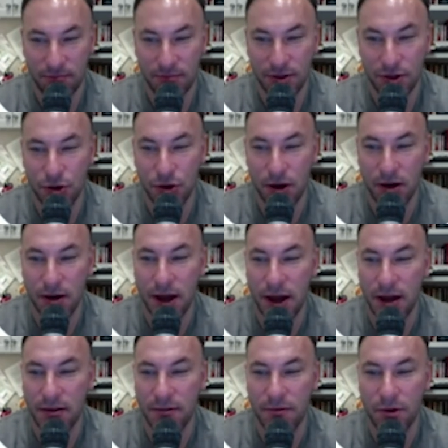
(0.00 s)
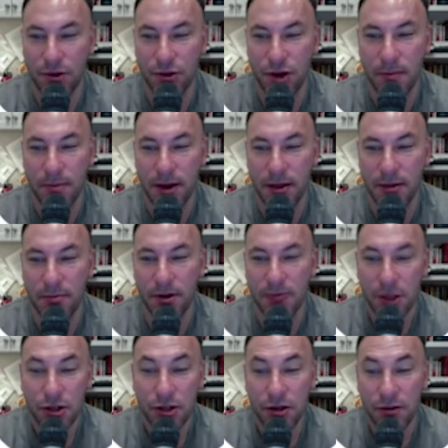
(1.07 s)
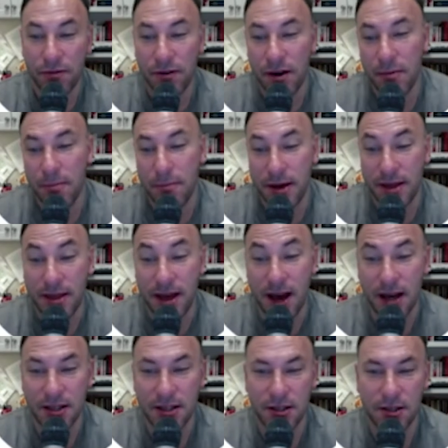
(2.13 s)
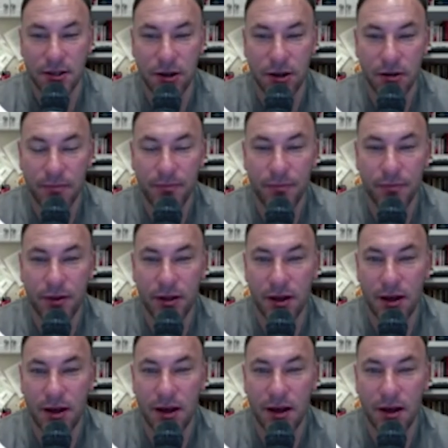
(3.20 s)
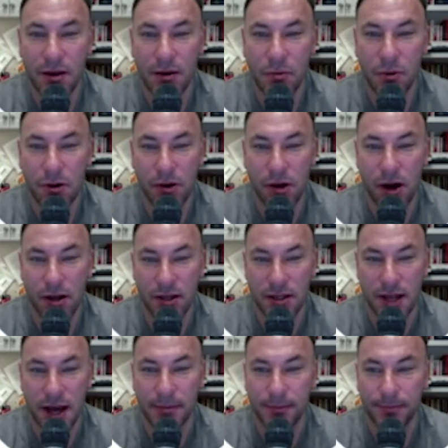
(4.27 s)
shorthand for trimethoprim sulfamethoxazole, will cause that.